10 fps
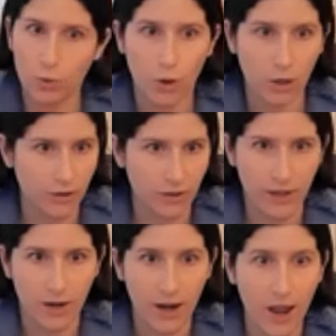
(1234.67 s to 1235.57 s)
world
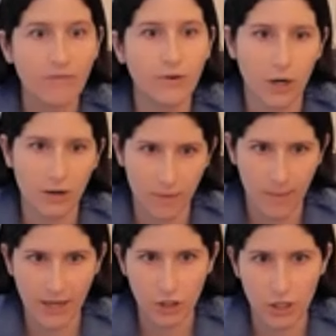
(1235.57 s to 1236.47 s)
than I ever could have
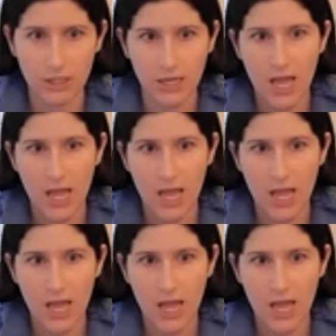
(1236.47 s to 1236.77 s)
imagined,